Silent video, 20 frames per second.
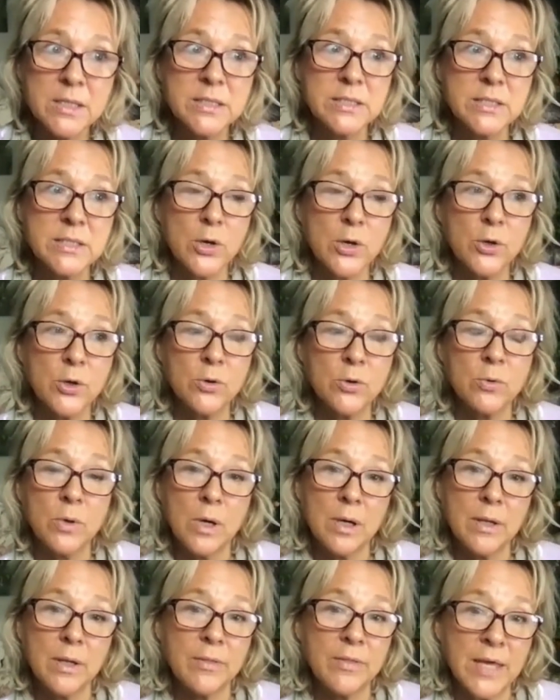So
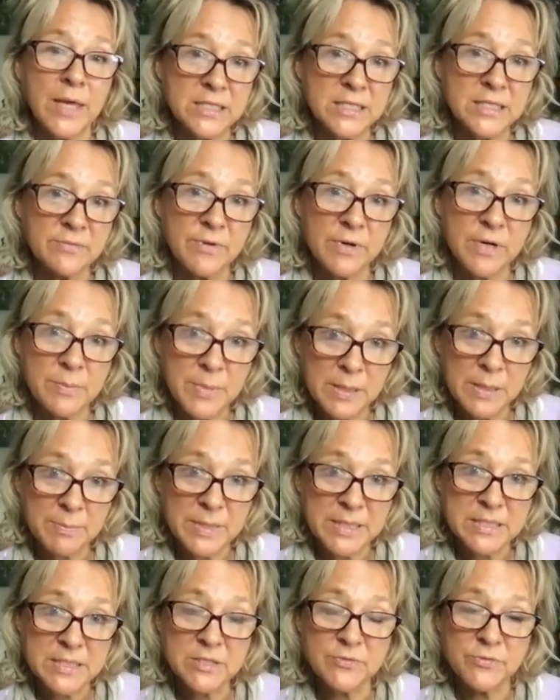that's a very big
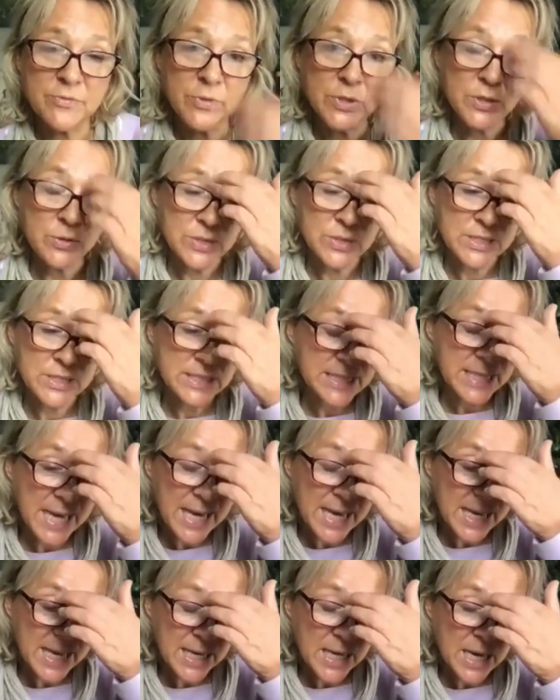message for you
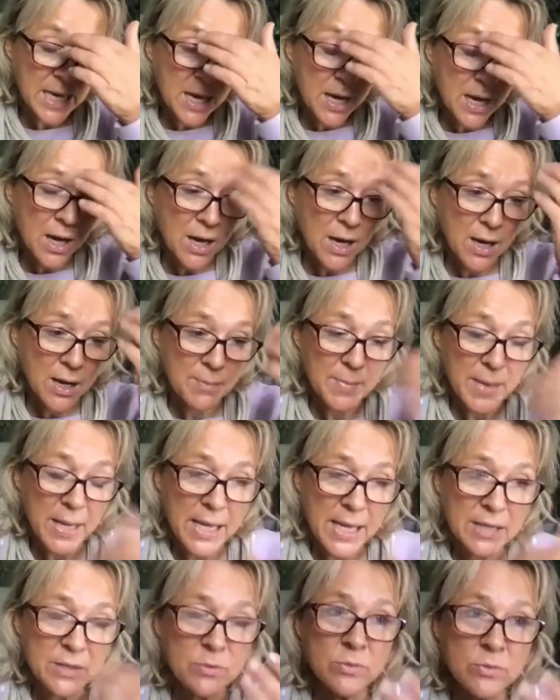today. Um,
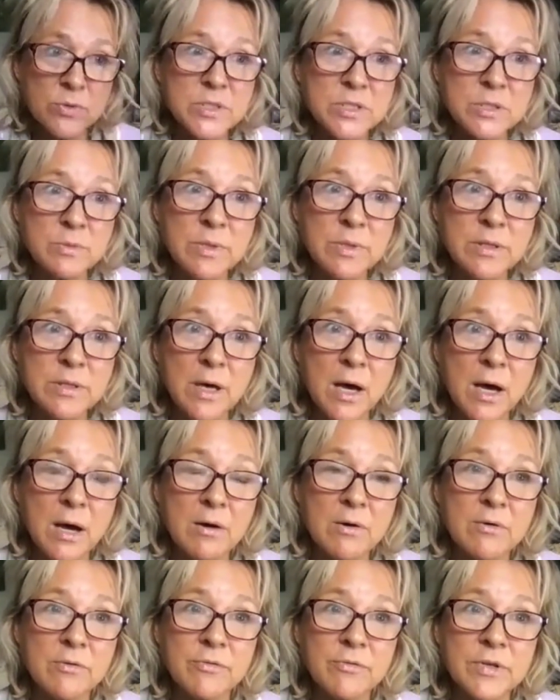and also with the
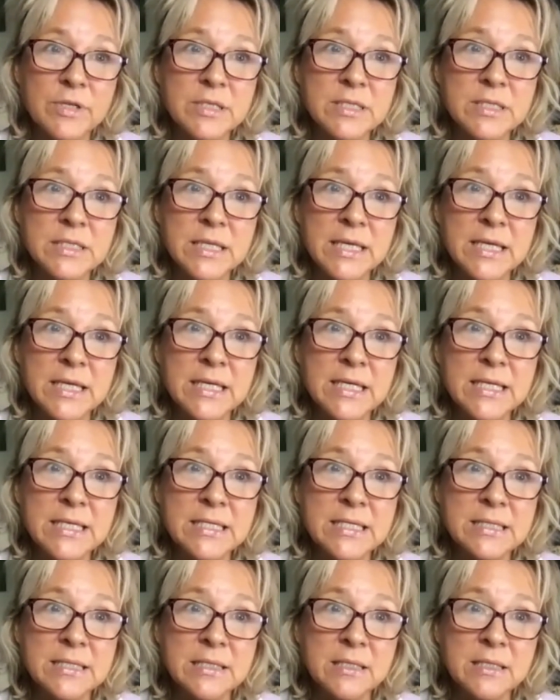Hierophant, it
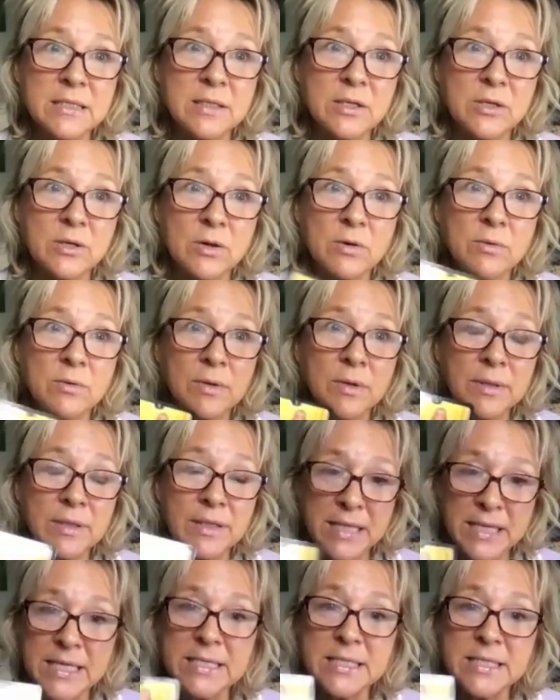is that, you know,
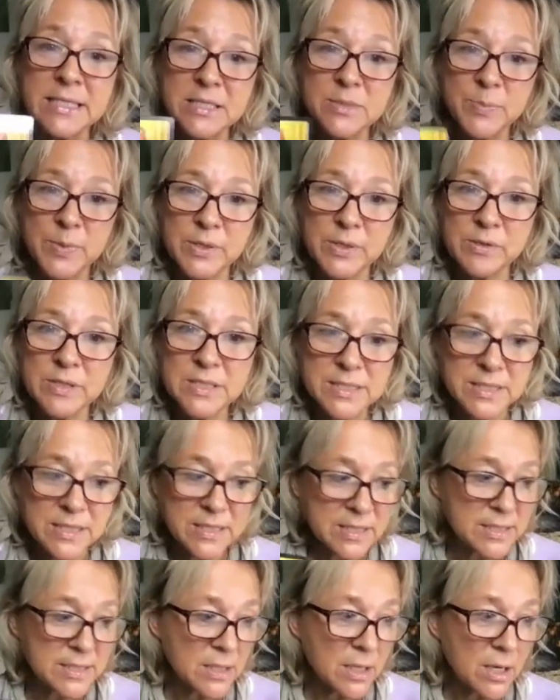these
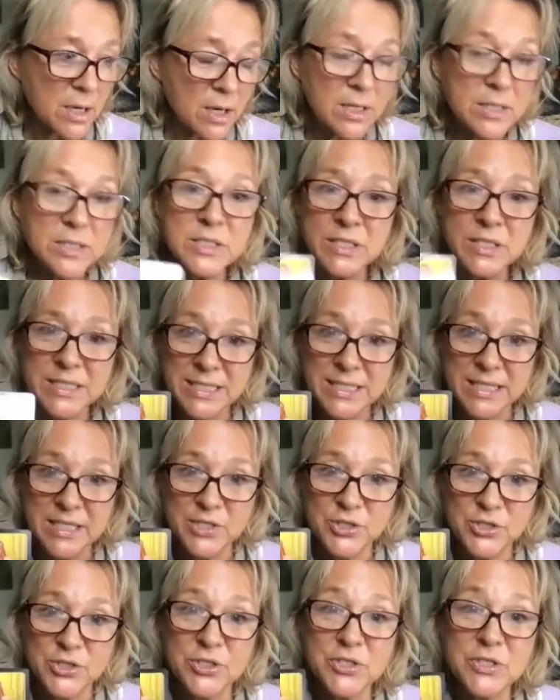experiences are to
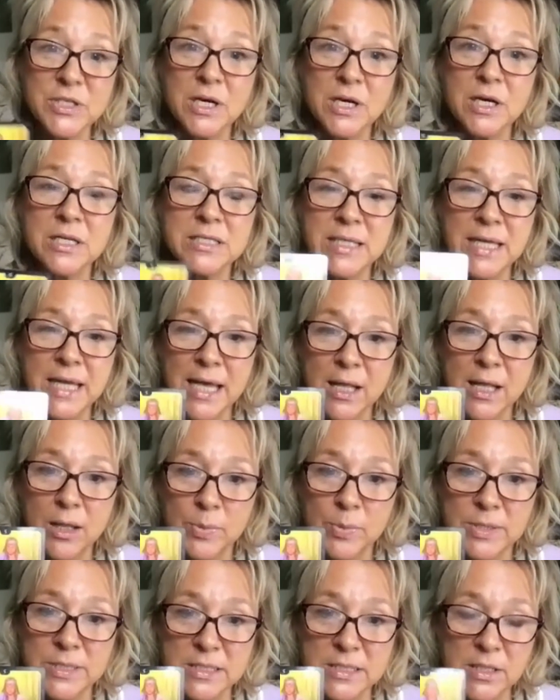teach us, are to
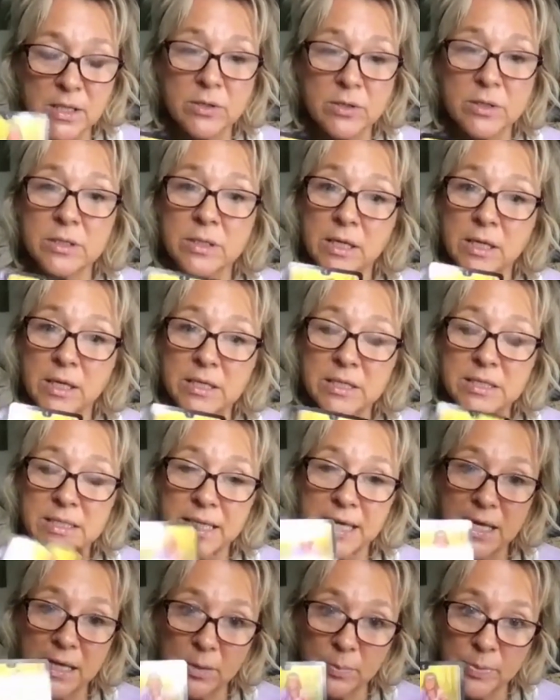help us learn, learn to
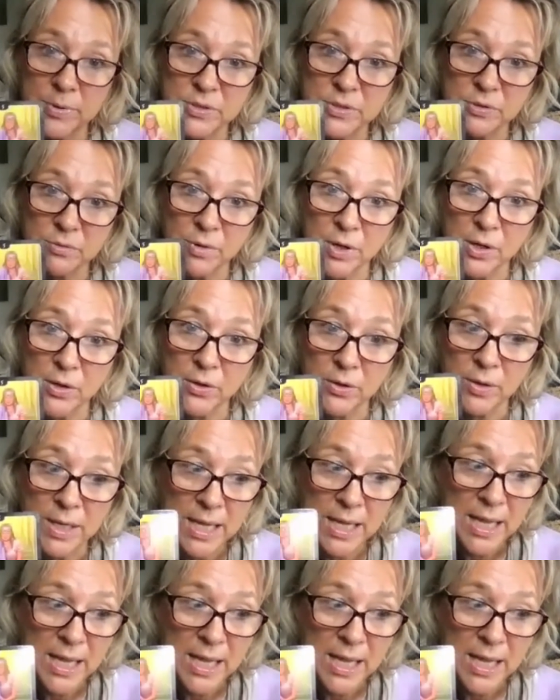help us grow.